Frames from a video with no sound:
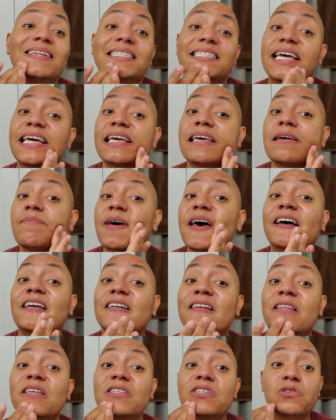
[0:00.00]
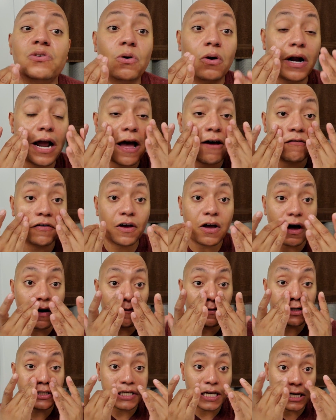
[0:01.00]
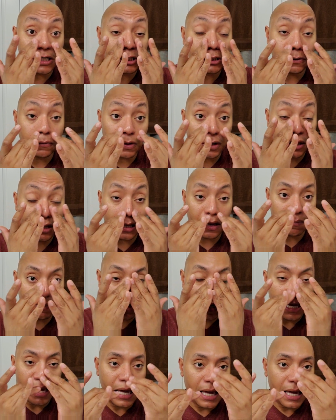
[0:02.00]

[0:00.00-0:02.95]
Take it back to the store, have a conversation with them.